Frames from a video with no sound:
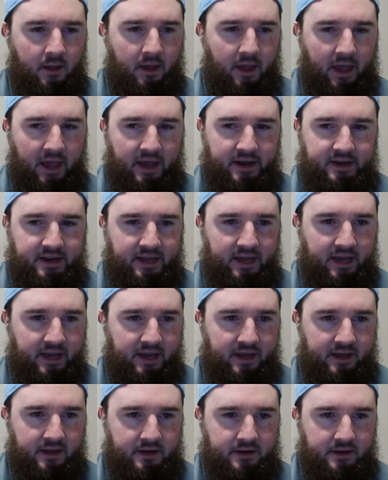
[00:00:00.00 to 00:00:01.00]

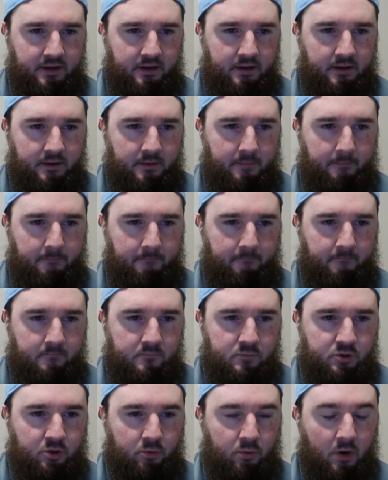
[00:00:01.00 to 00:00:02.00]
Head-to-head,
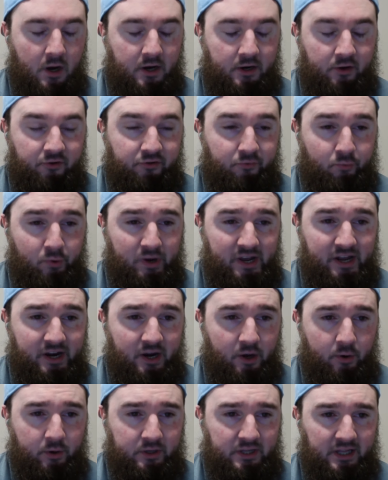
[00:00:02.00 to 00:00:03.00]
Toronto
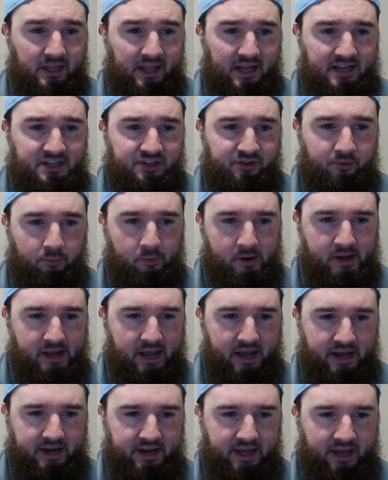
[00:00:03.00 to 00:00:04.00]
3-0 in the last 3
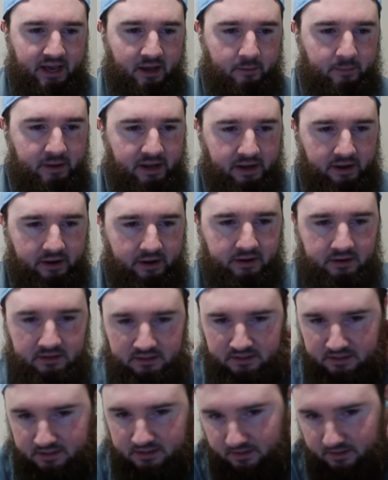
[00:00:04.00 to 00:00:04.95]
head-to-head meetings.